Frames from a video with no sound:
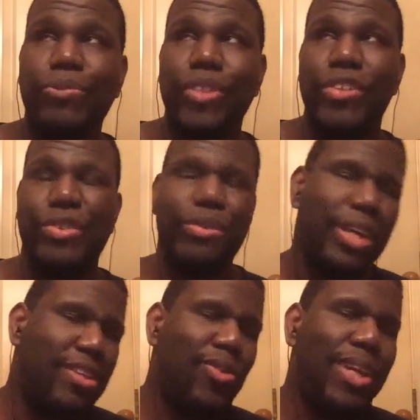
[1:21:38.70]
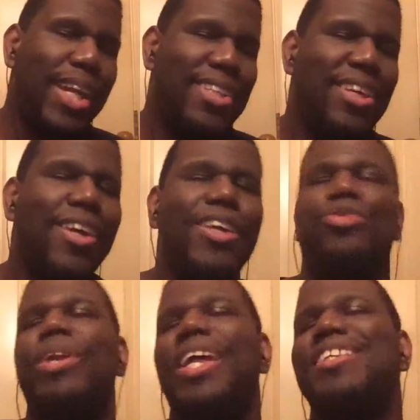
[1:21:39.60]
so yeah,
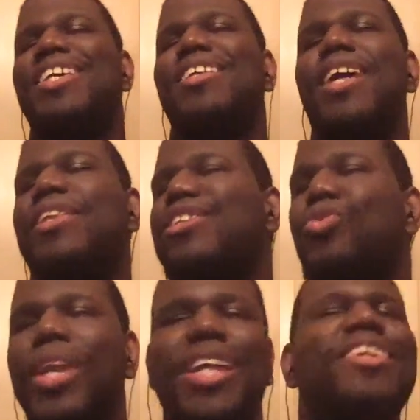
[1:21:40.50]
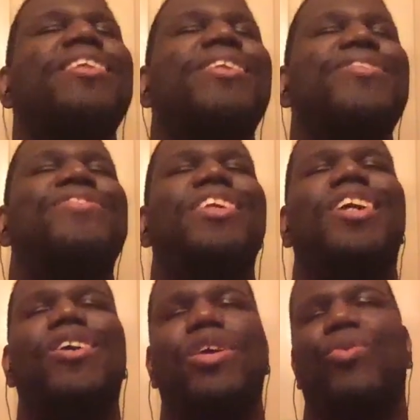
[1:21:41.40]
2018. I think 2018 is the
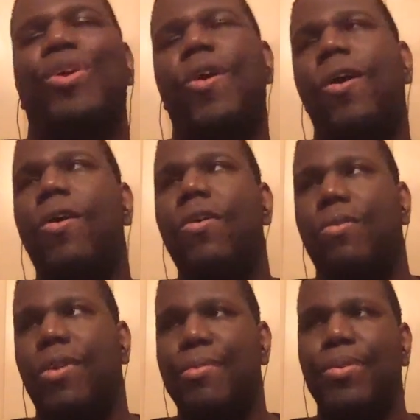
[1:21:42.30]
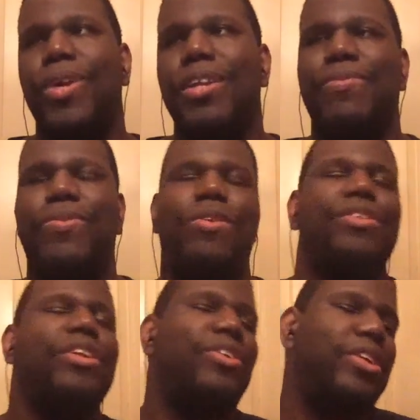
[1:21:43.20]
year that we all have been waiting for.
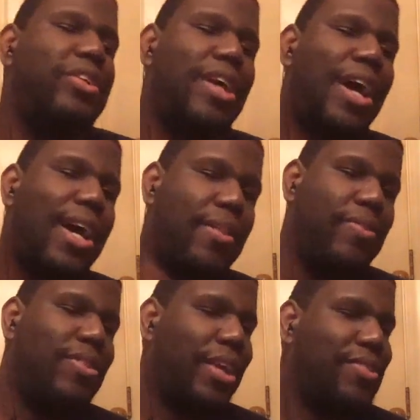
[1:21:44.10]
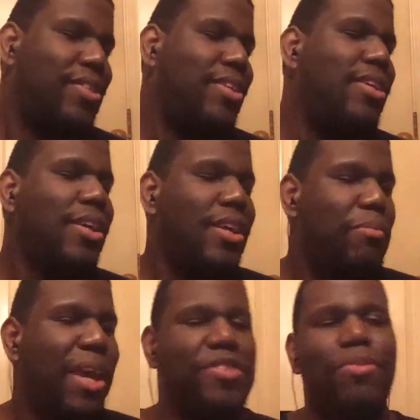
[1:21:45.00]
You got, like I said,
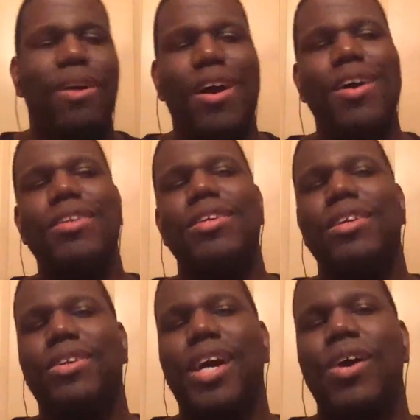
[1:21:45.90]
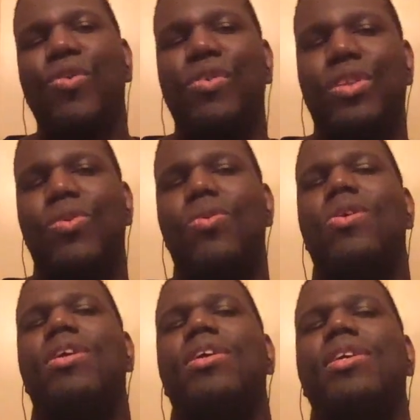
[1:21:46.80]
Magus Bride. You got
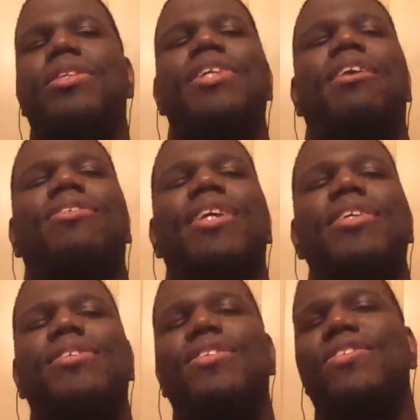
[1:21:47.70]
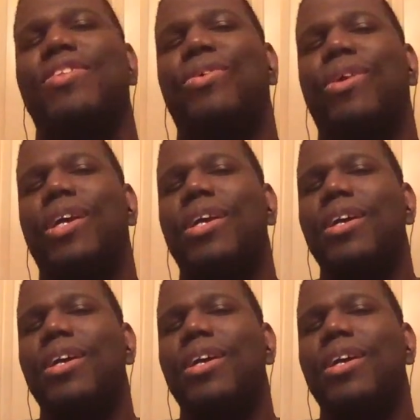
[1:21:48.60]
Overlord, Attack on Titan season 3,